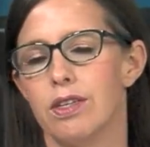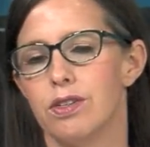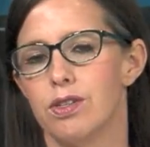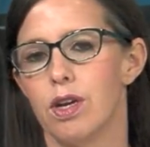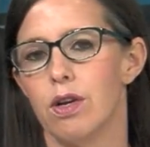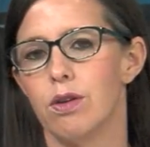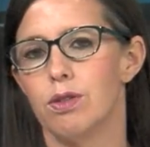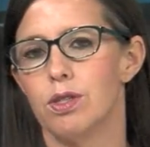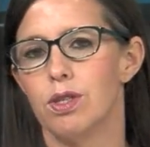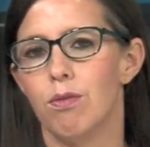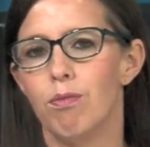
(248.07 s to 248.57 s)

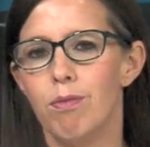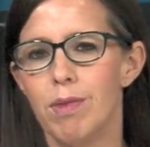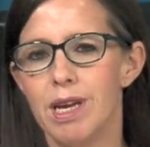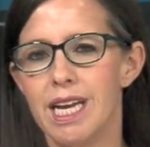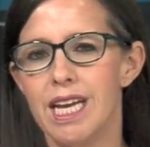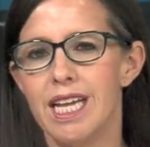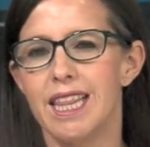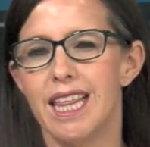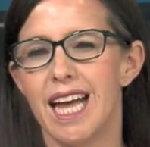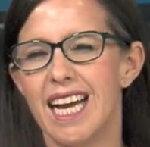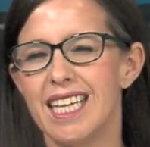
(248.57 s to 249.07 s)
So to
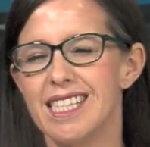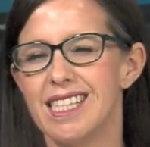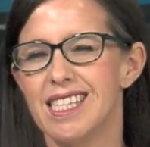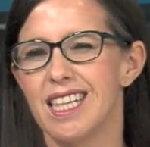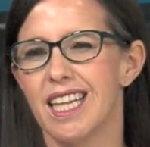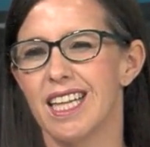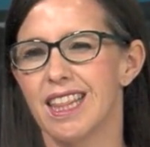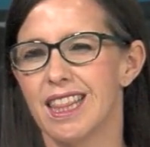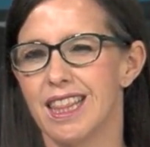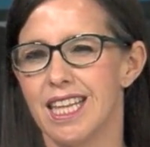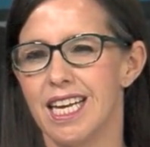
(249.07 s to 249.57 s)
me, that's
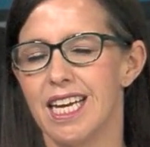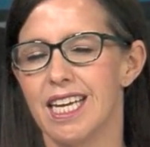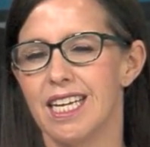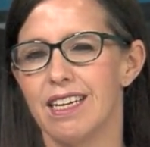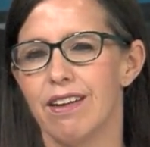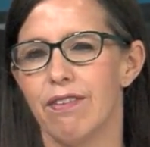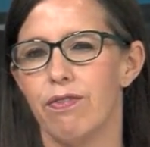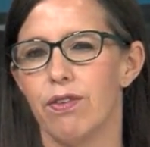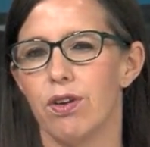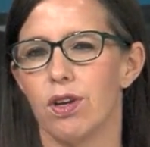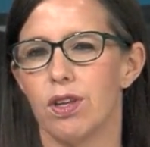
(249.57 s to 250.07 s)
the
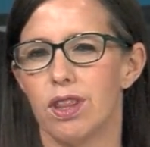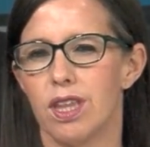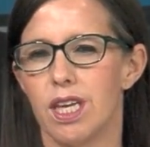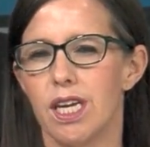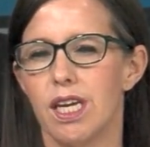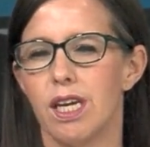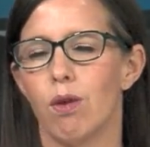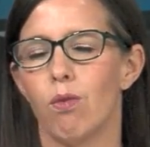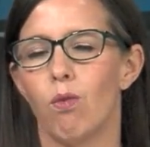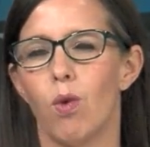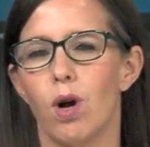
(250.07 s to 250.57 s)
thing. If you're
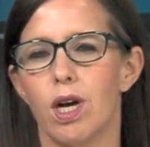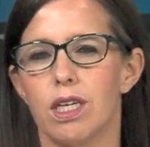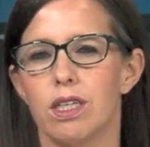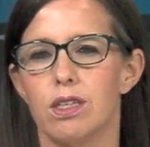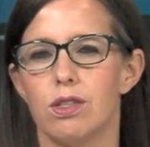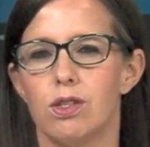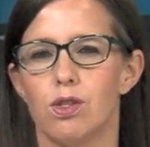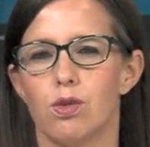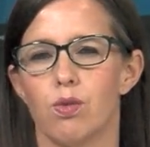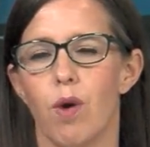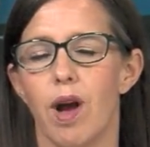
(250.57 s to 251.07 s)
thinking what
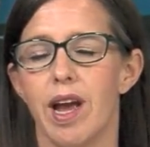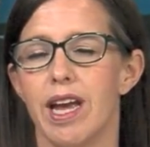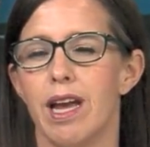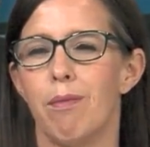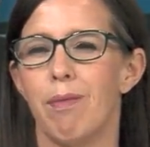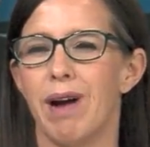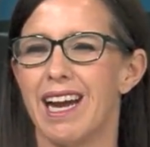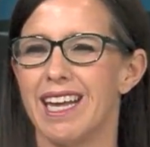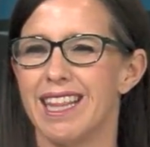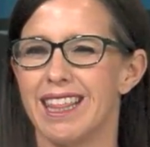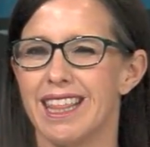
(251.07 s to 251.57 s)
could sway
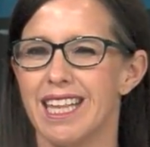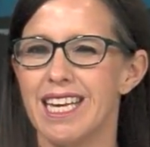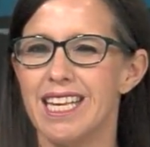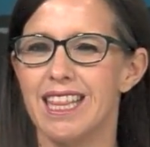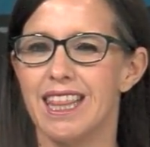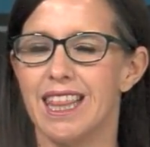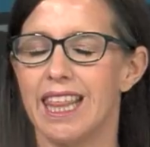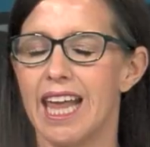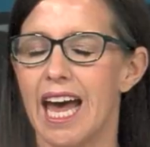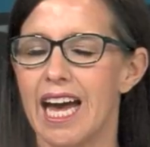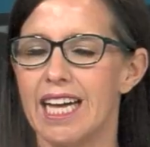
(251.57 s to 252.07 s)
him, I
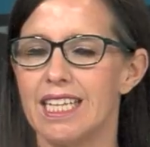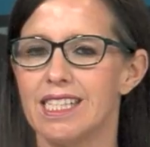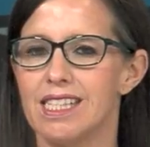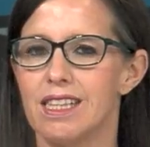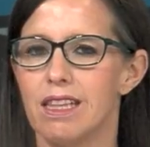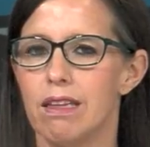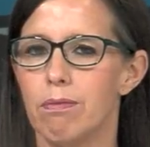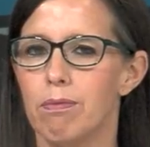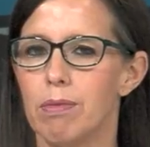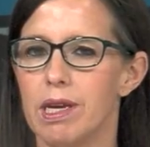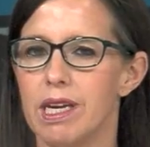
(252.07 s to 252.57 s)
think that's
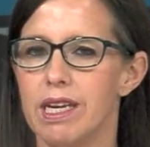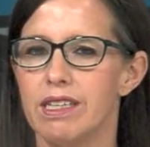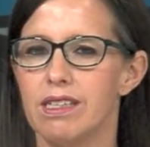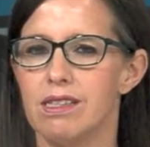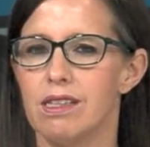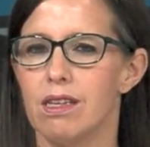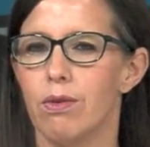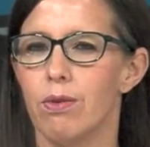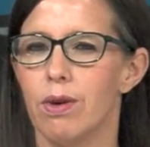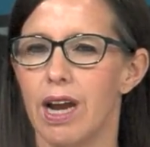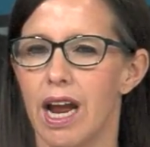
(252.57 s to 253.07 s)
the
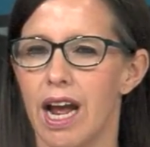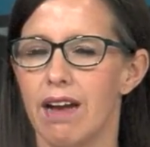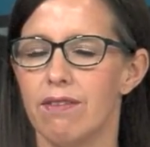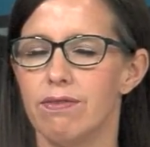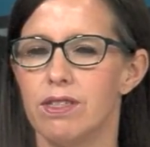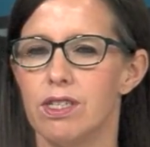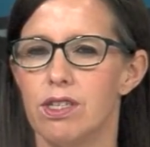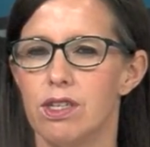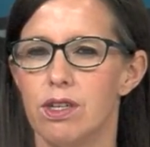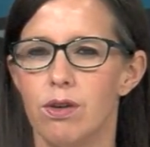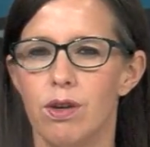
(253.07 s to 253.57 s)
piece that would
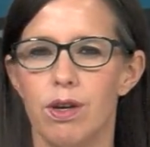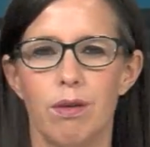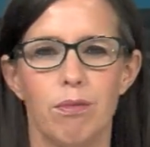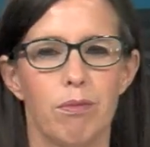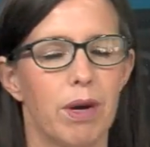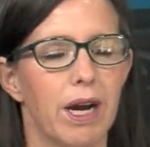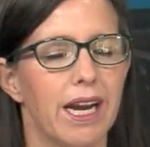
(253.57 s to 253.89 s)
have to do it.